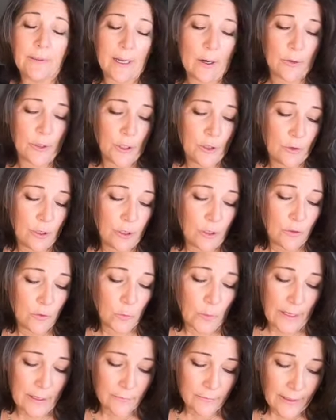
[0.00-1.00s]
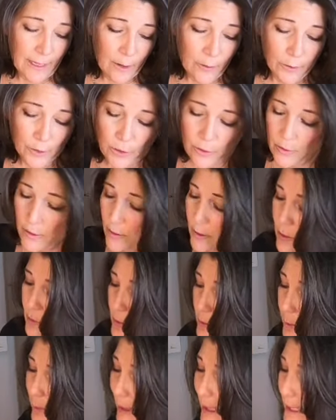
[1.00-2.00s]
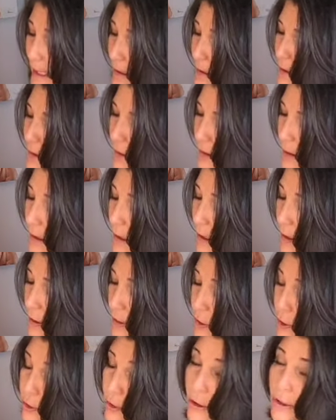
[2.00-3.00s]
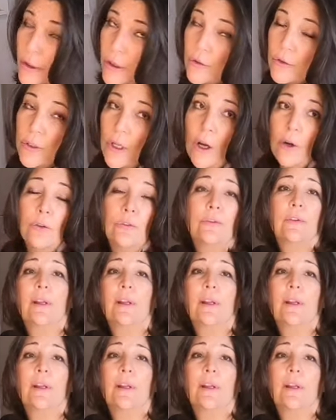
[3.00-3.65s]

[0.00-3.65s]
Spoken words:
flour. You can use wheat flour, you can use a blend, you can use oat